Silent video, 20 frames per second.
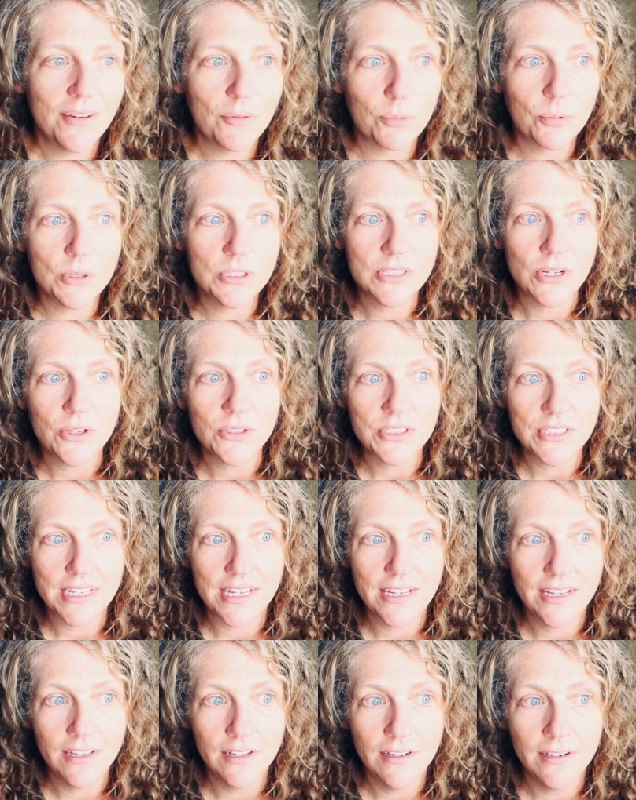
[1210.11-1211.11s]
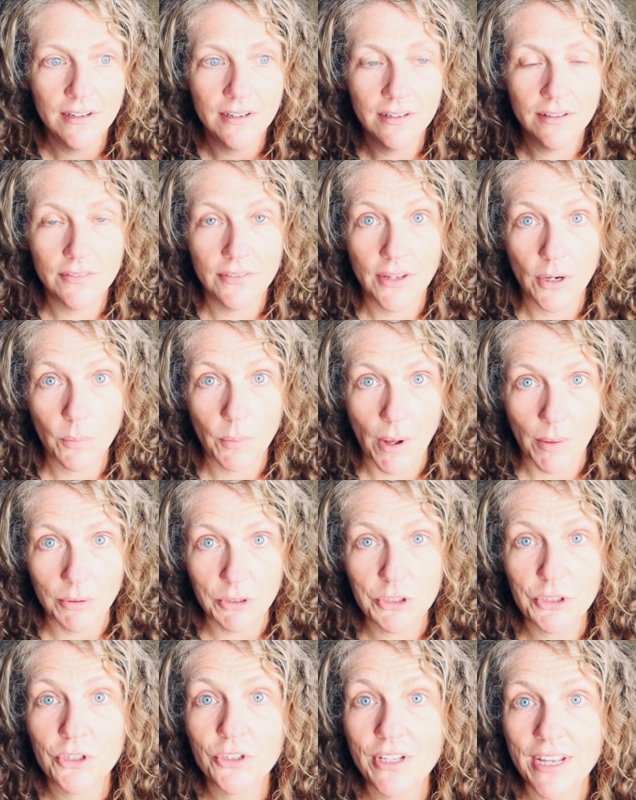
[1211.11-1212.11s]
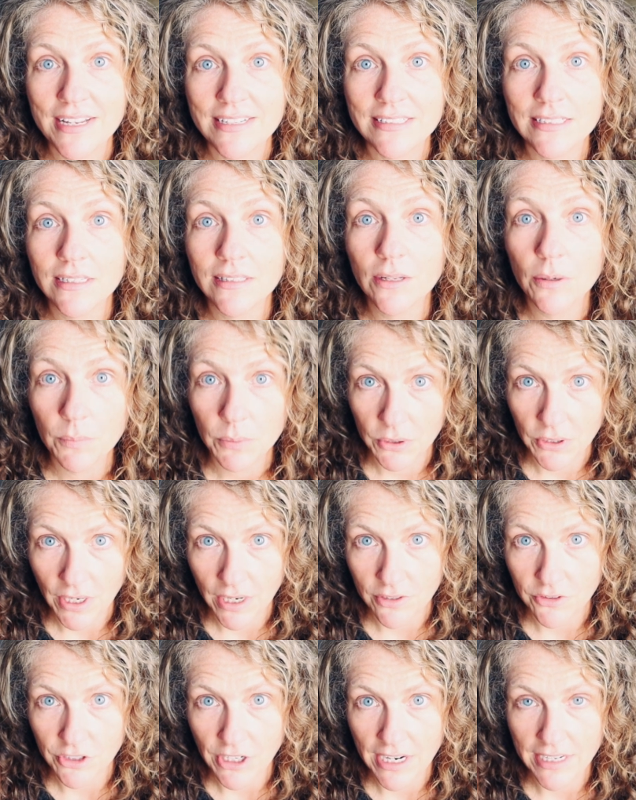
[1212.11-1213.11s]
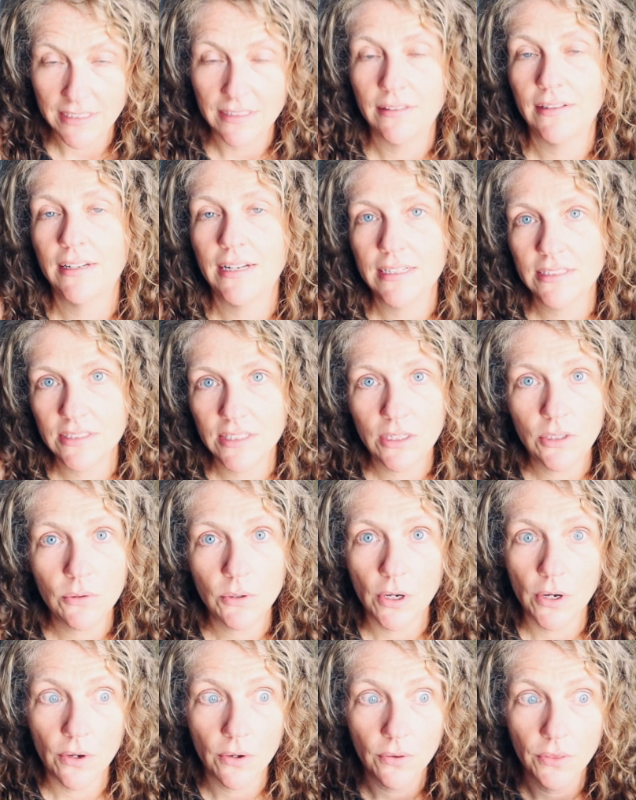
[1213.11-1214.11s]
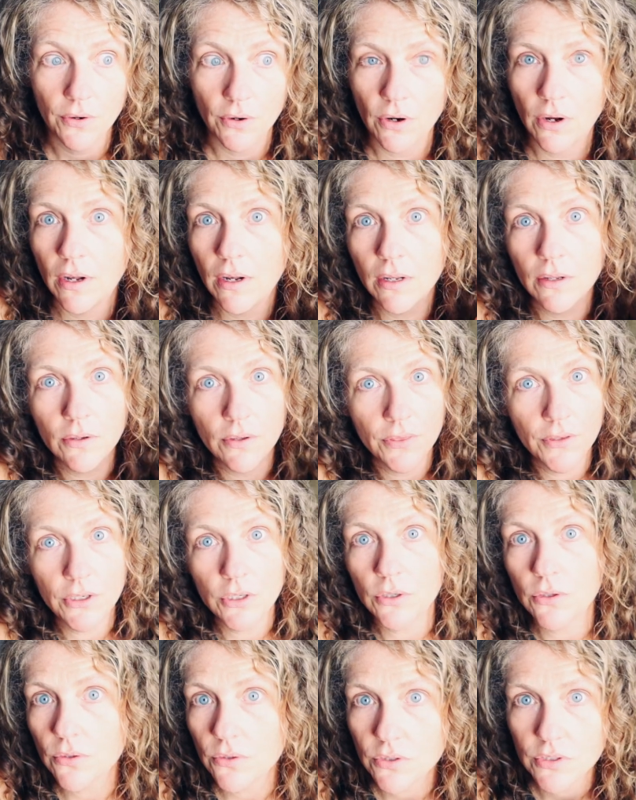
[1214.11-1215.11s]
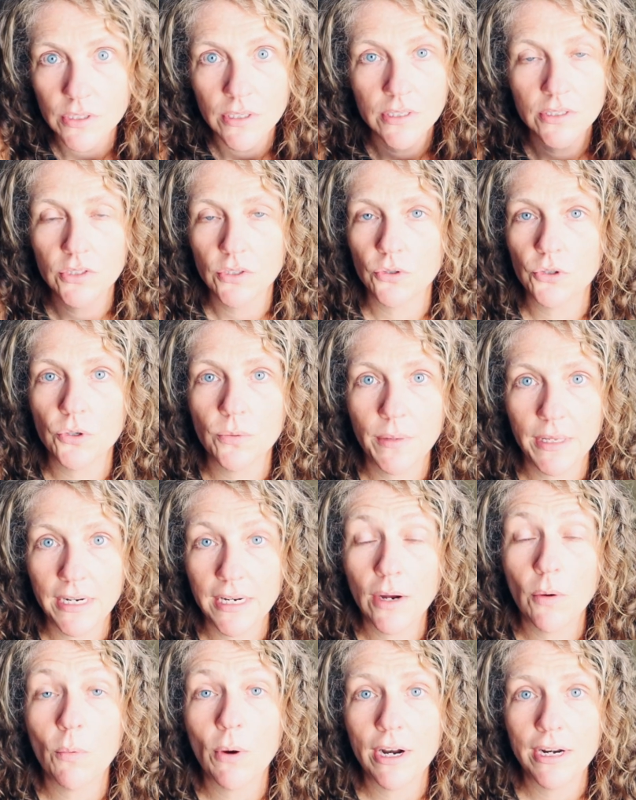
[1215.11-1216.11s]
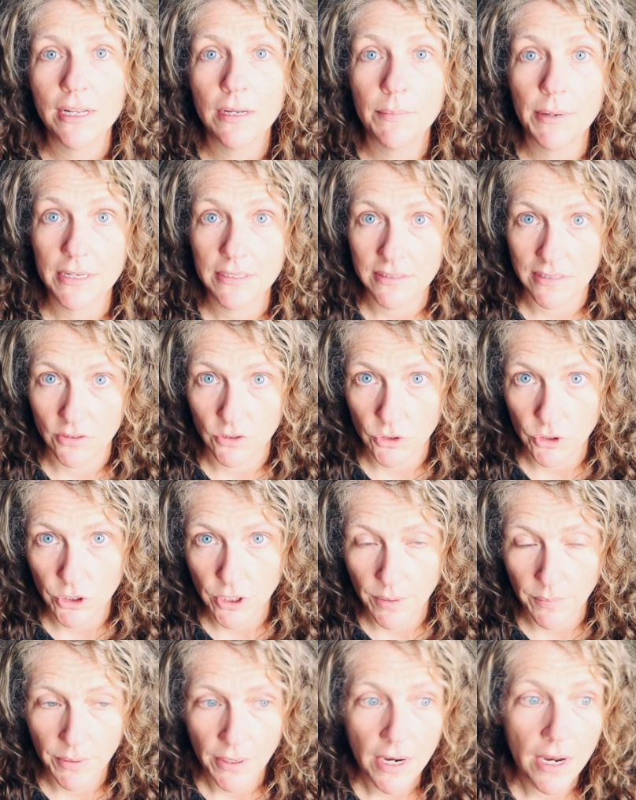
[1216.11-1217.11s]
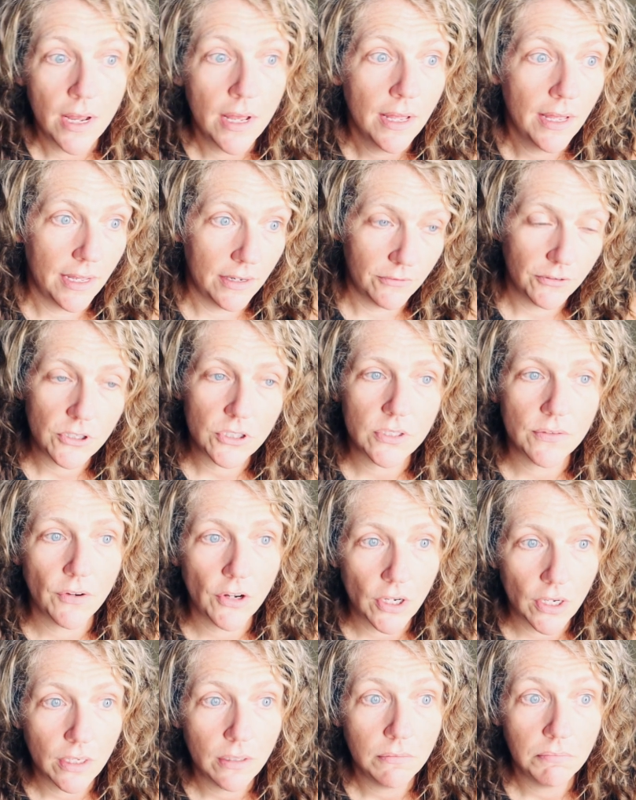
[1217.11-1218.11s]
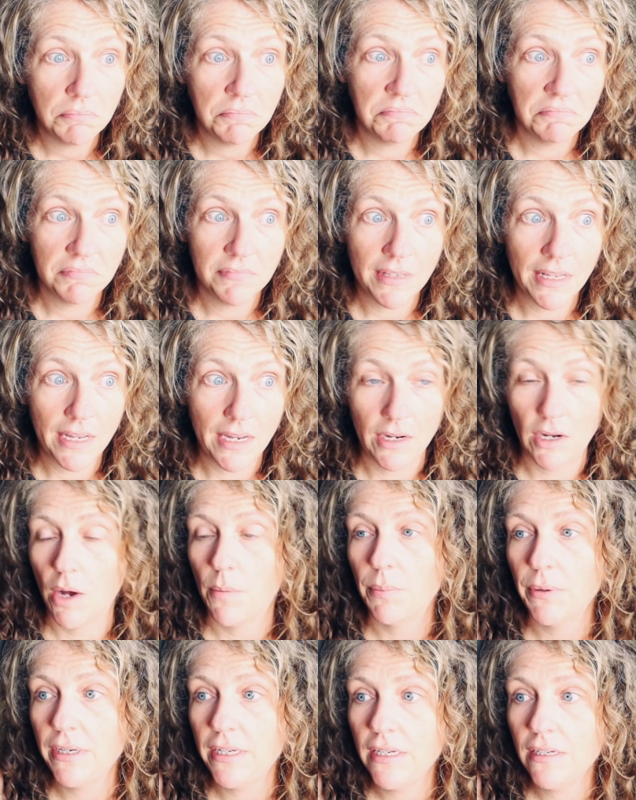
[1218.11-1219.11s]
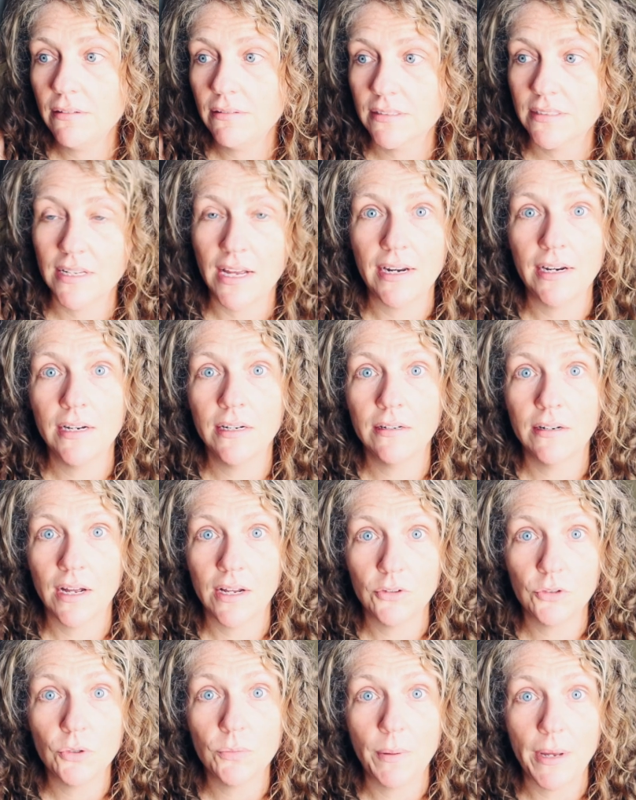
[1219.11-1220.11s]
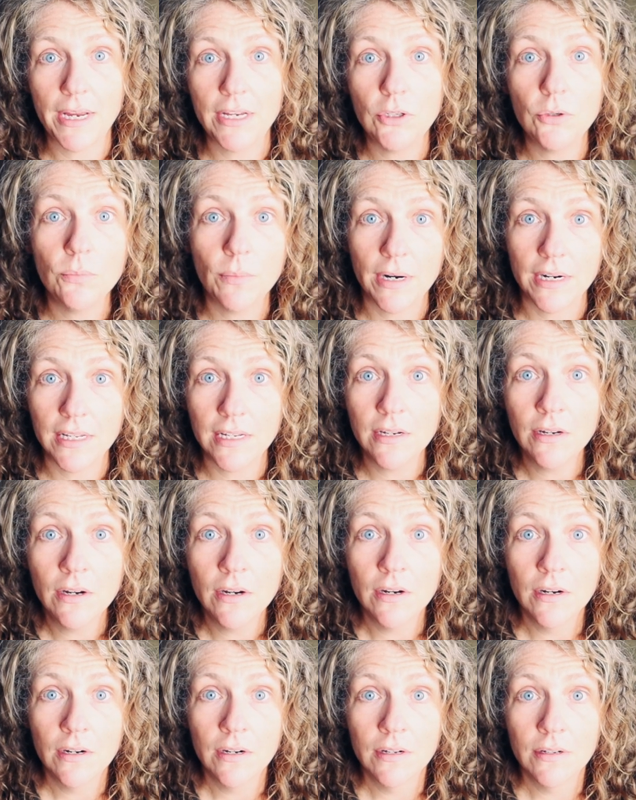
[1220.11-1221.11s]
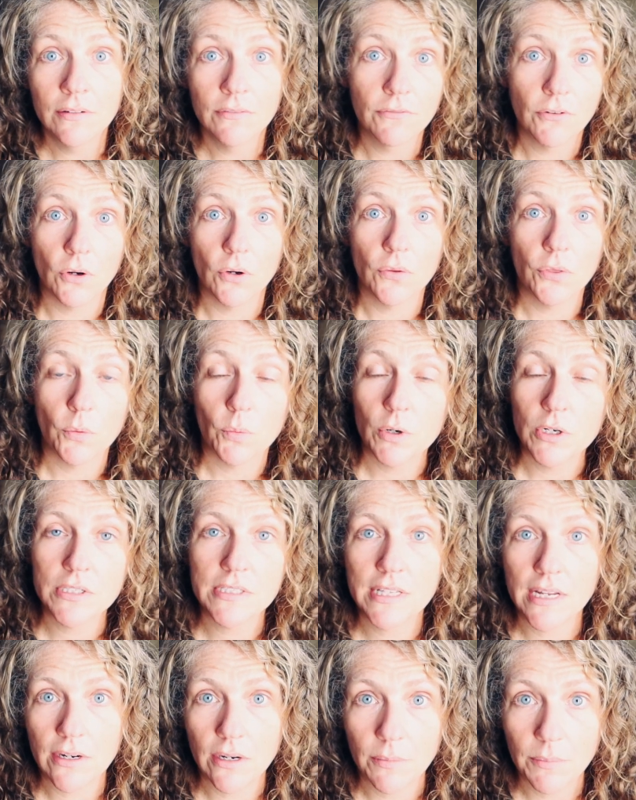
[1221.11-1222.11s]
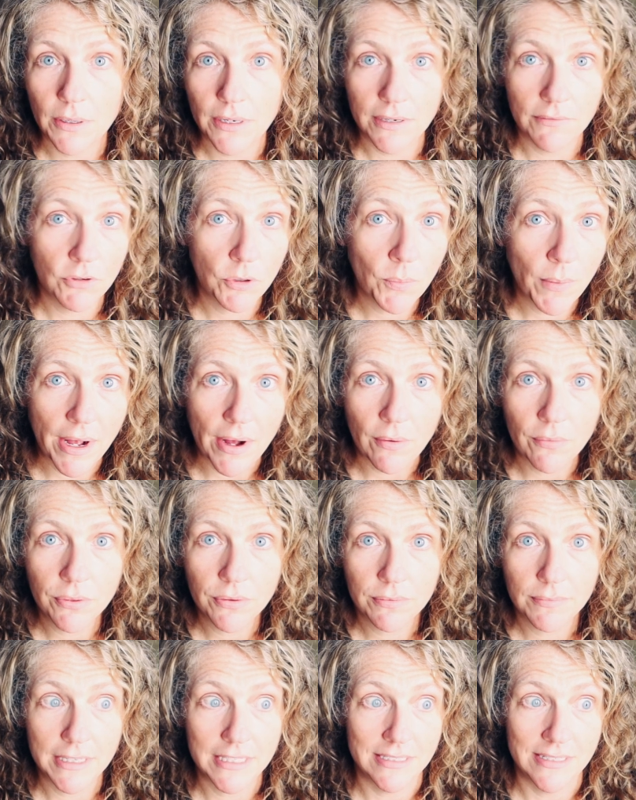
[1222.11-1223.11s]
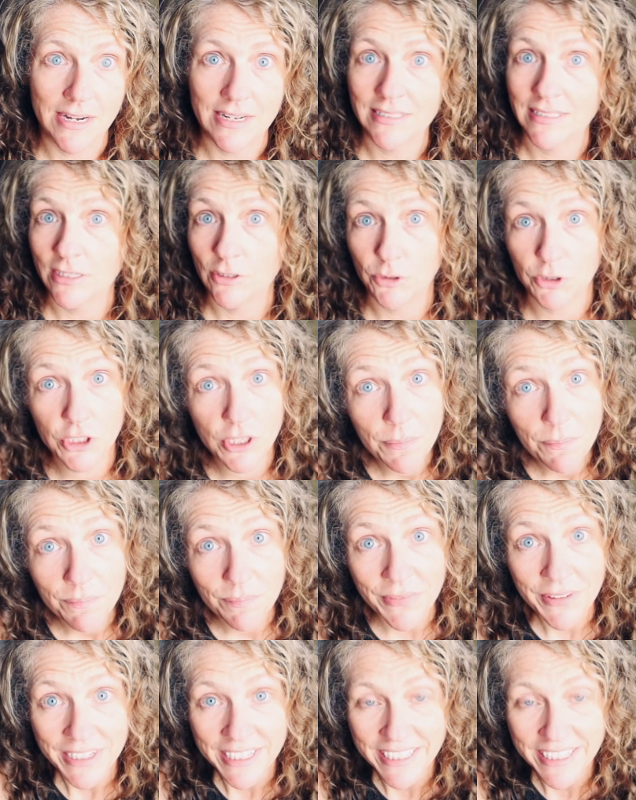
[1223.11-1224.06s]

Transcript: results in their publisher canceling their book contract. And the next thing you know, they're all on the news and on social media whining about censorship. And first of all, a company deciding not to pay you money for the words that come out of your mouth is not censorship.